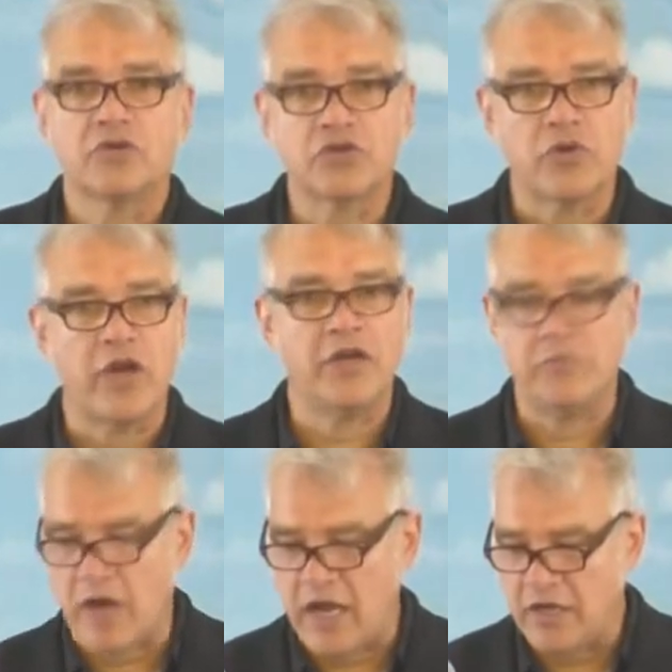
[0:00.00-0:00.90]

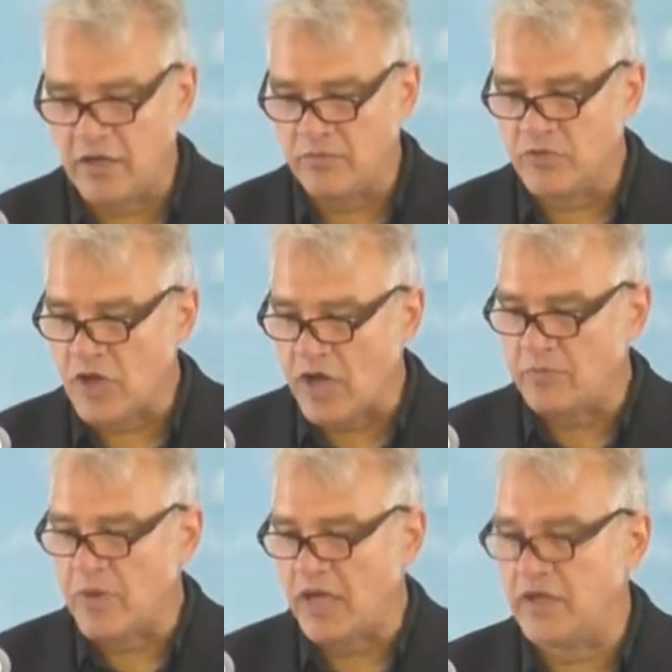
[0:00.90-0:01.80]
trained by him,
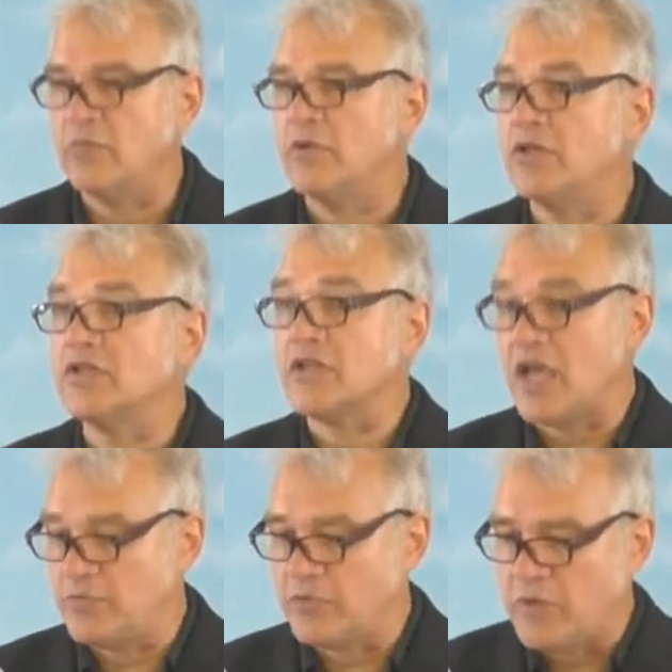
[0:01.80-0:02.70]
taught by him, and
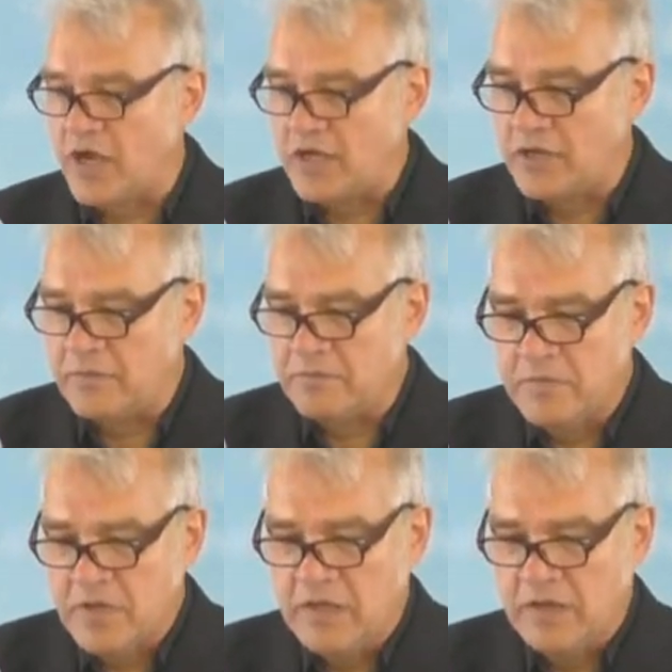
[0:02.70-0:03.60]
discipled by him.